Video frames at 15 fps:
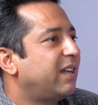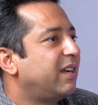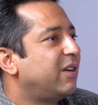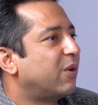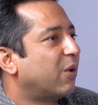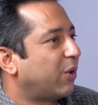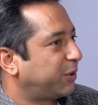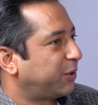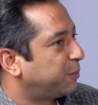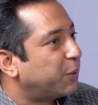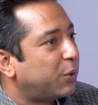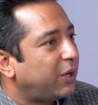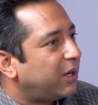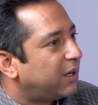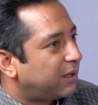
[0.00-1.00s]
in North
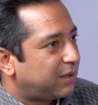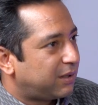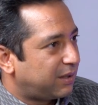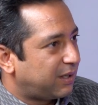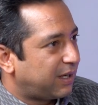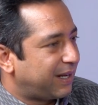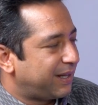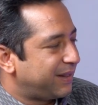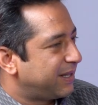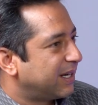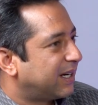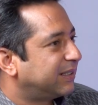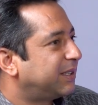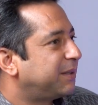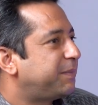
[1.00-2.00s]
Pole and the
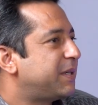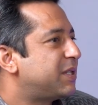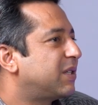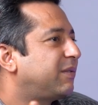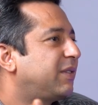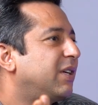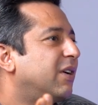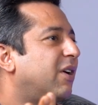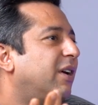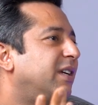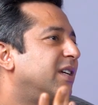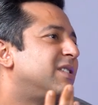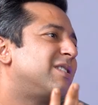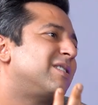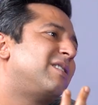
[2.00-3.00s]
other piece of the
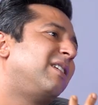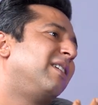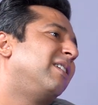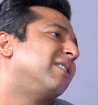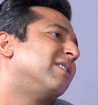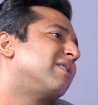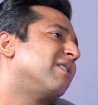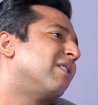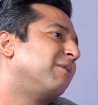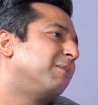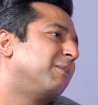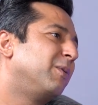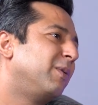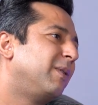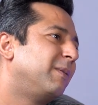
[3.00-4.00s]
audience is sitting in the South
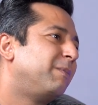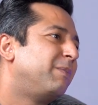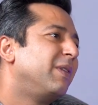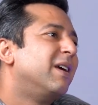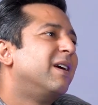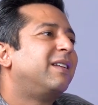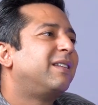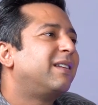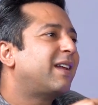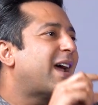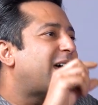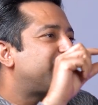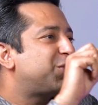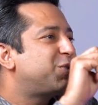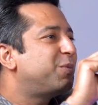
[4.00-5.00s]
Pole. There
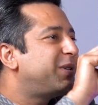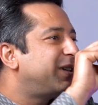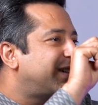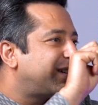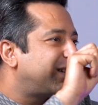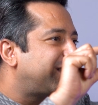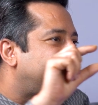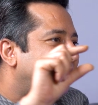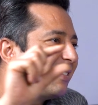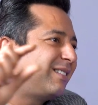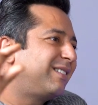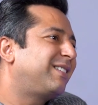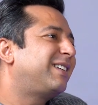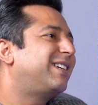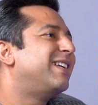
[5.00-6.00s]
has to be a
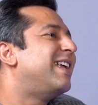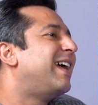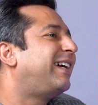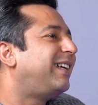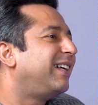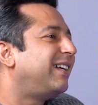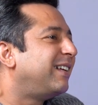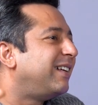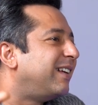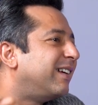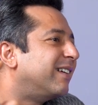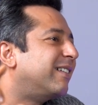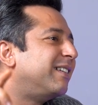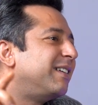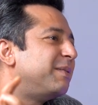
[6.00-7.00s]
connecting
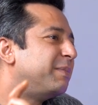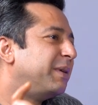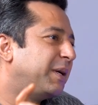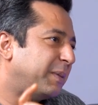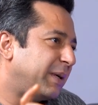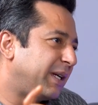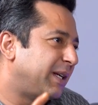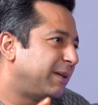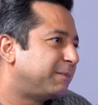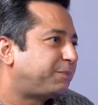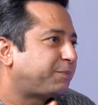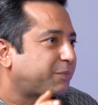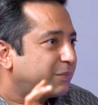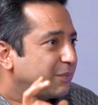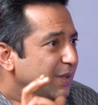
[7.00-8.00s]
layer in between.
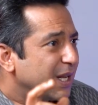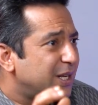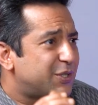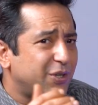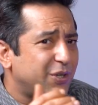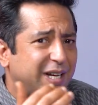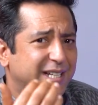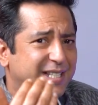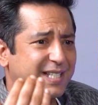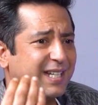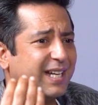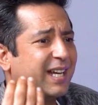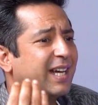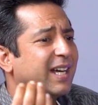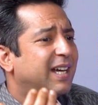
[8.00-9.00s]
So let's
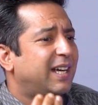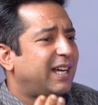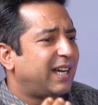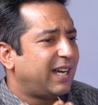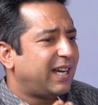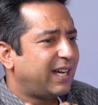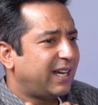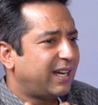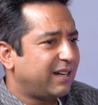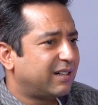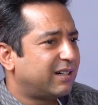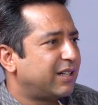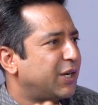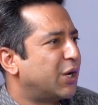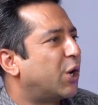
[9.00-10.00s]
say
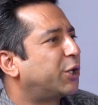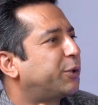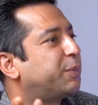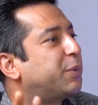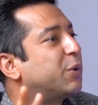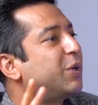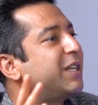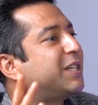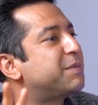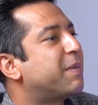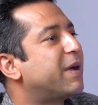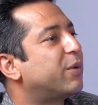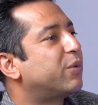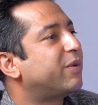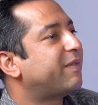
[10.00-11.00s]
here North Pole is
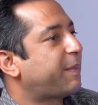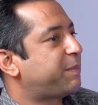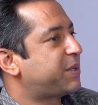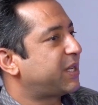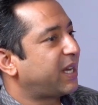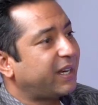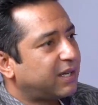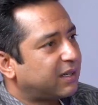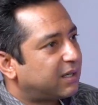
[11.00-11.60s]
my own website.